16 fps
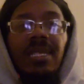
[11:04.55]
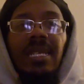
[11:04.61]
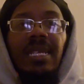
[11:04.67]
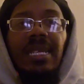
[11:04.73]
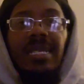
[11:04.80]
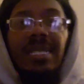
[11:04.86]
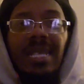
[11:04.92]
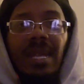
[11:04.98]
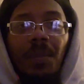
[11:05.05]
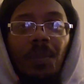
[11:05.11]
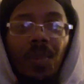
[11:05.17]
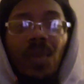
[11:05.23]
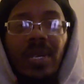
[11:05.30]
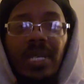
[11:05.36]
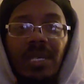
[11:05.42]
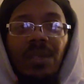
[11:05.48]
to get that
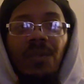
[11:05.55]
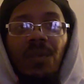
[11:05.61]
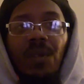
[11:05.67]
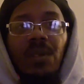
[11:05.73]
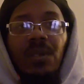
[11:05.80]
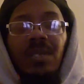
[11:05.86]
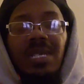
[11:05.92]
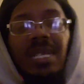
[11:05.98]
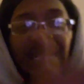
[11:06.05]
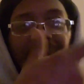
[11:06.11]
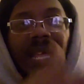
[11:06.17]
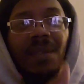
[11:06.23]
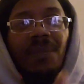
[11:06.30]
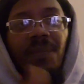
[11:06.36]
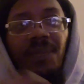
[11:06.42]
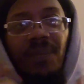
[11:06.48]
point across. And
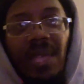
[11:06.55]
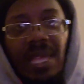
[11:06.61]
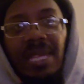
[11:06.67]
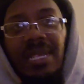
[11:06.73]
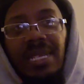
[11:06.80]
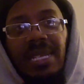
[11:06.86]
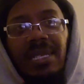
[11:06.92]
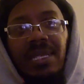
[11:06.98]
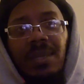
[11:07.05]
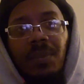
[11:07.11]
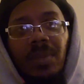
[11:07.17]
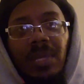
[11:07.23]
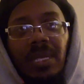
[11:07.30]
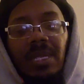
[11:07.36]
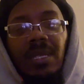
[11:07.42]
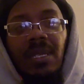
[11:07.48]
I find that to
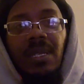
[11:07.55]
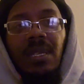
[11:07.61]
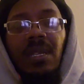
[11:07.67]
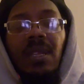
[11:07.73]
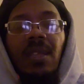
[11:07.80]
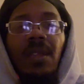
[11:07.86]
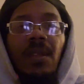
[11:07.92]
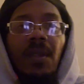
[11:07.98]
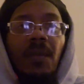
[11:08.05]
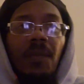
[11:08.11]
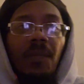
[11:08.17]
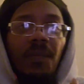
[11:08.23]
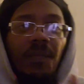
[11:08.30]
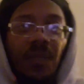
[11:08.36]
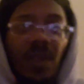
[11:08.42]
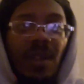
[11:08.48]
be
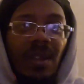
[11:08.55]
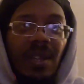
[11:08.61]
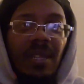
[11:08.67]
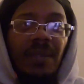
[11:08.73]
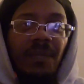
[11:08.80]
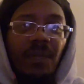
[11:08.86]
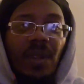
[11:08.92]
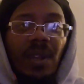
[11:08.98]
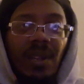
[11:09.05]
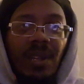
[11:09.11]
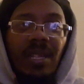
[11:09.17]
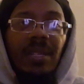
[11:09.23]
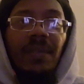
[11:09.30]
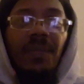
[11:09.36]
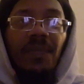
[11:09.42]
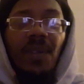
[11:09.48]
very,
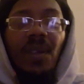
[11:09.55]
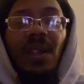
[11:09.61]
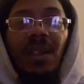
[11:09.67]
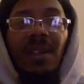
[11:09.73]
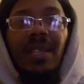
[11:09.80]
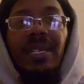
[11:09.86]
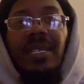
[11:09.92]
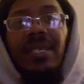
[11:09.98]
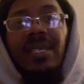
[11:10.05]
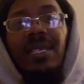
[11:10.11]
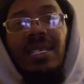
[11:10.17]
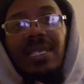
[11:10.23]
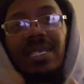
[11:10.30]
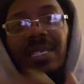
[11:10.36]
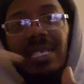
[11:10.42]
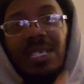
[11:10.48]
very, very
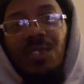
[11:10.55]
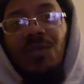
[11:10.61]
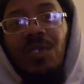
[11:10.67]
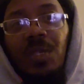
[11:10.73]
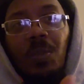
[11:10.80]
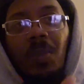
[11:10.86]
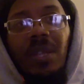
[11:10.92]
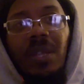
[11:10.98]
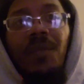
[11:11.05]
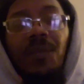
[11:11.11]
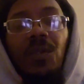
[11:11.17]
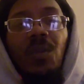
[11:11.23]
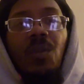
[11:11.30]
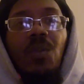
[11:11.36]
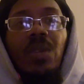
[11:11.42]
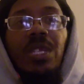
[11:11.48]

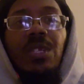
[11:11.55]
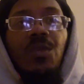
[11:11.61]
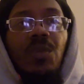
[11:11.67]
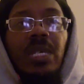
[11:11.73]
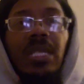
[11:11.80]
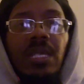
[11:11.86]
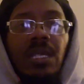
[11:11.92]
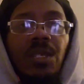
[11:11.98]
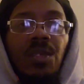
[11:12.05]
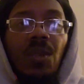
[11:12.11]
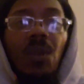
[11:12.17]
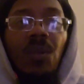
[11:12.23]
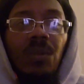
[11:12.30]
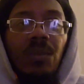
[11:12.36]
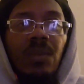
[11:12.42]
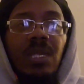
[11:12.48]
disrespectful when you
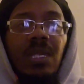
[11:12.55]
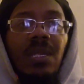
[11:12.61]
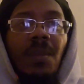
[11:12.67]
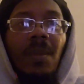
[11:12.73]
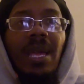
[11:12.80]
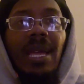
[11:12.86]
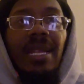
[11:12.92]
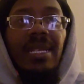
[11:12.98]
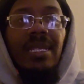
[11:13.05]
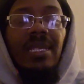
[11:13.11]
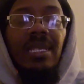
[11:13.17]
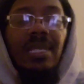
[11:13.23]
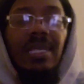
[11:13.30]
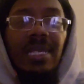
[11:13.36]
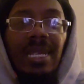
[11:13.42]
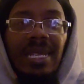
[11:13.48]
insult somebody's
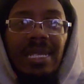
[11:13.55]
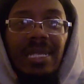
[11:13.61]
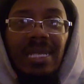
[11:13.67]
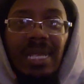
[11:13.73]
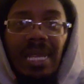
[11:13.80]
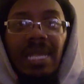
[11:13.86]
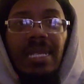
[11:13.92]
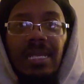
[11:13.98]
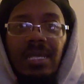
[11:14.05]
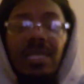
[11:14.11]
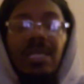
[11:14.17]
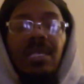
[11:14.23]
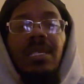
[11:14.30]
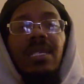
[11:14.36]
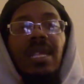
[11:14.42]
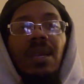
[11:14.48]

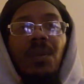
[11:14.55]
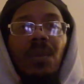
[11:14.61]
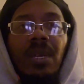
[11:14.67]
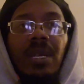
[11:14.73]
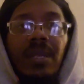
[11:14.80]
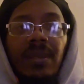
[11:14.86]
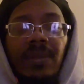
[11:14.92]
intelligence that way.